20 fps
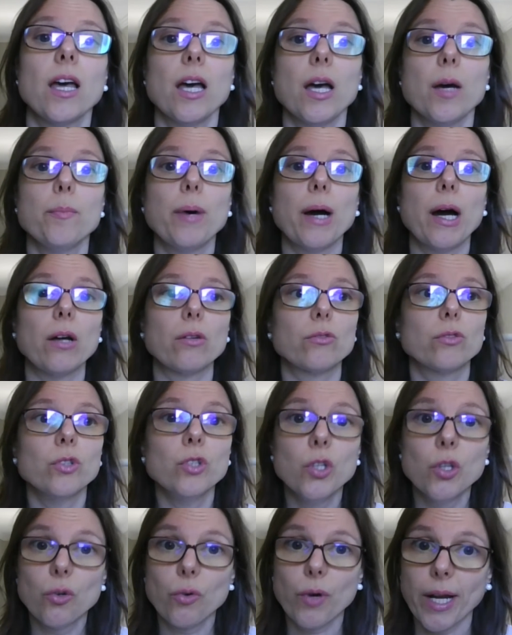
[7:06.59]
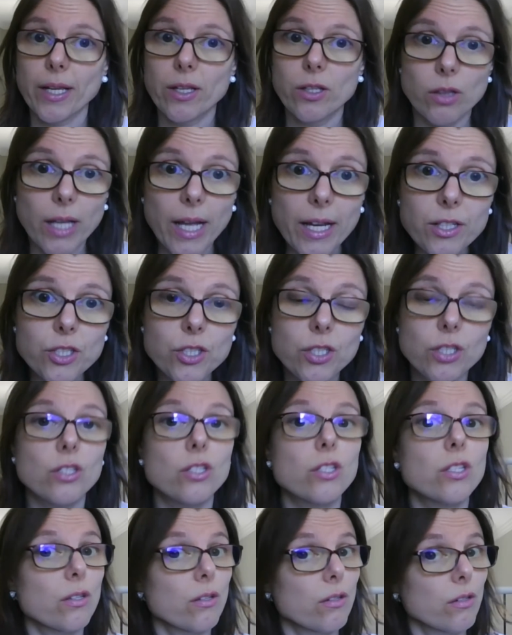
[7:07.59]
about new
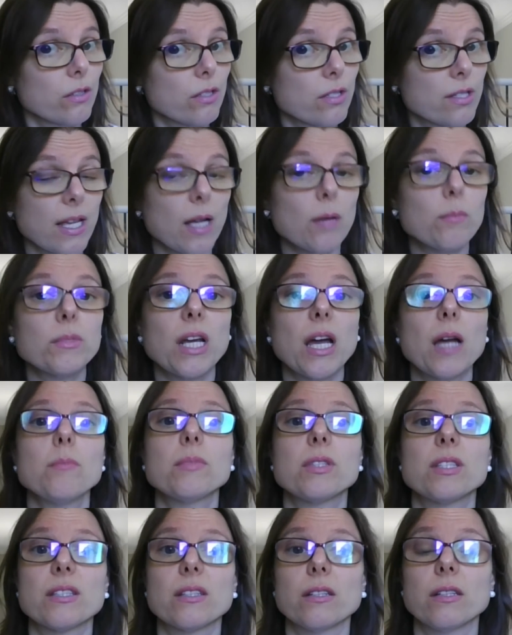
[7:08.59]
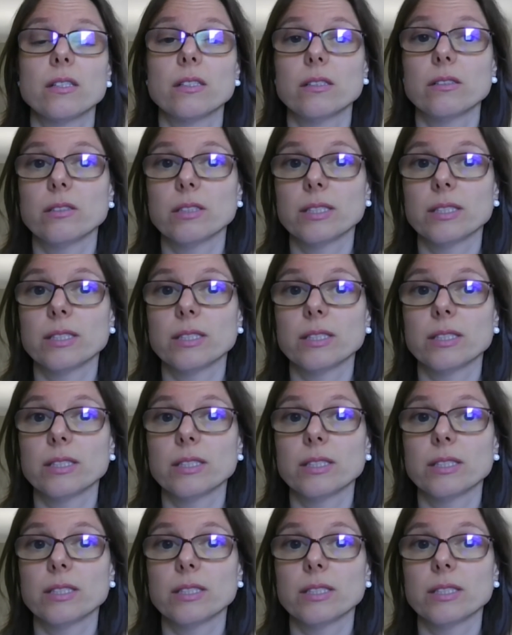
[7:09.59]
regulations sometimes uh,